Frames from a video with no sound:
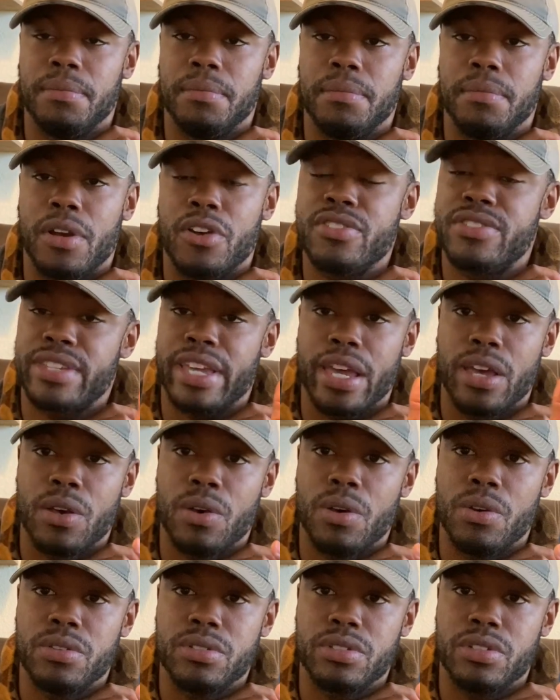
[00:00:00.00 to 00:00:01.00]
her
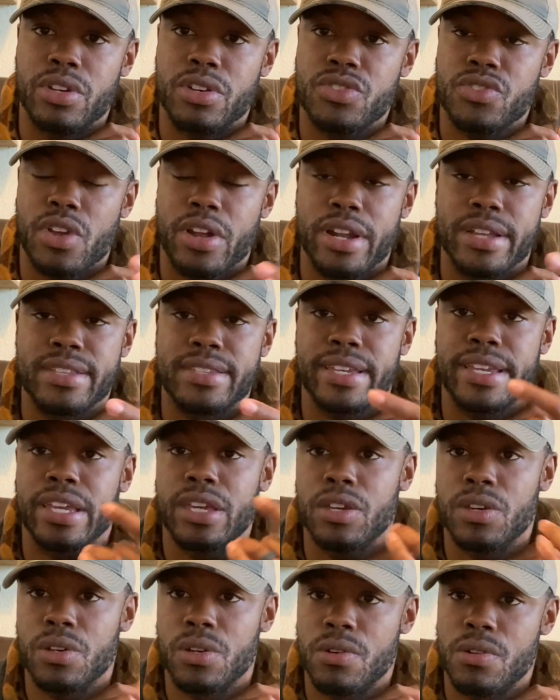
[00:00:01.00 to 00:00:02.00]
scales, they're starting to
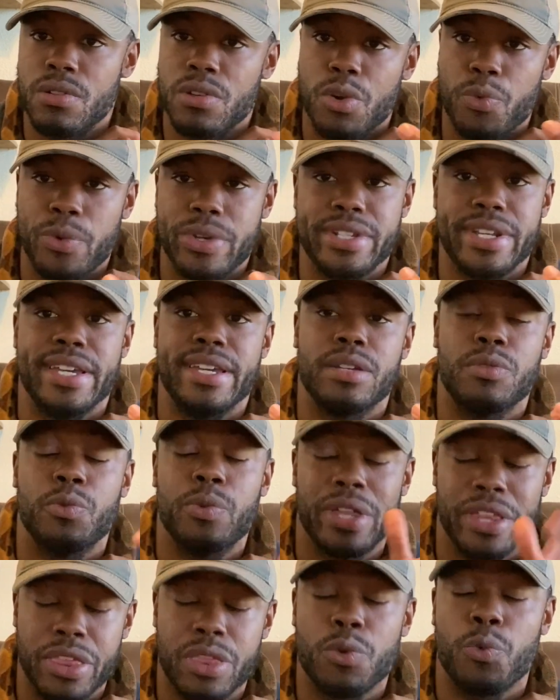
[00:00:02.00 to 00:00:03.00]
heal
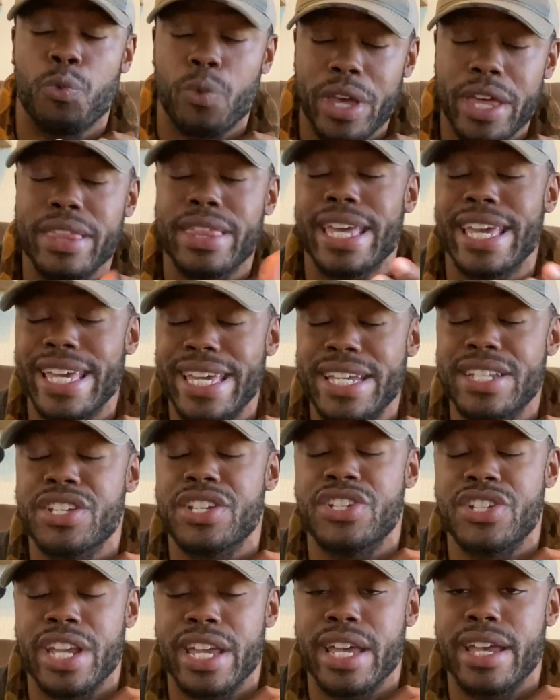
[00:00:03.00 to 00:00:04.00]
with each
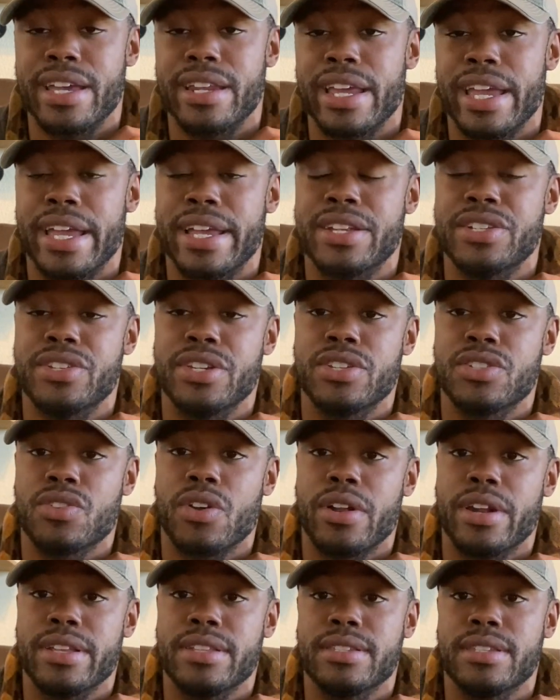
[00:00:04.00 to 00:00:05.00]
shed, and she's
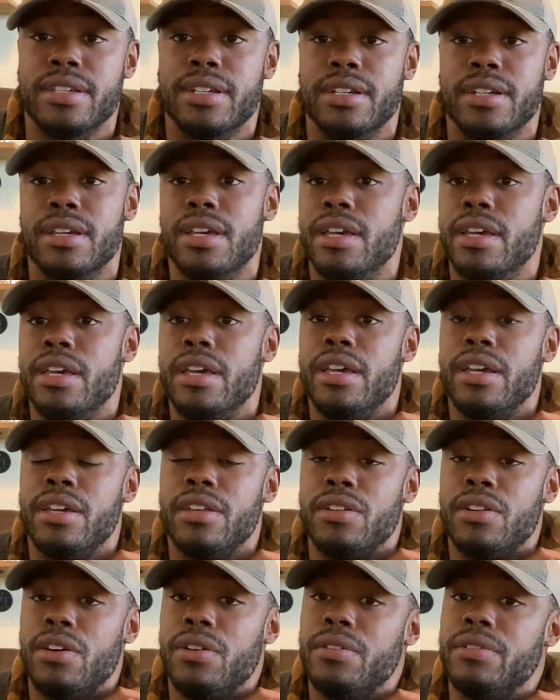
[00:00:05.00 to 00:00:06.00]
starting to, you
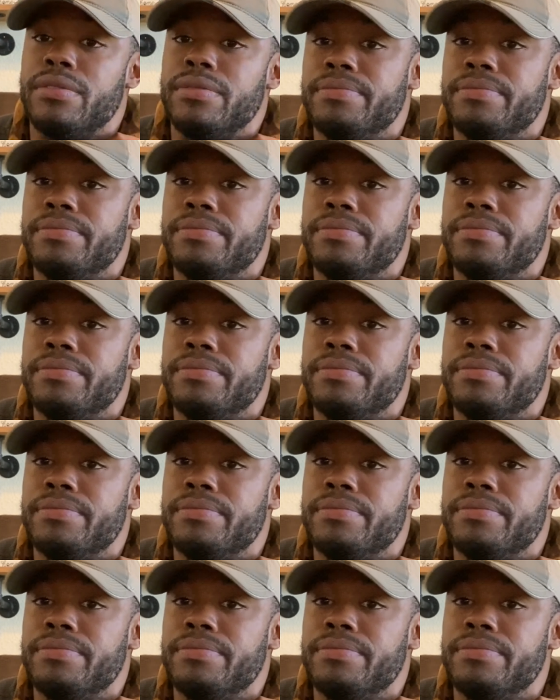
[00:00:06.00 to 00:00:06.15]
know,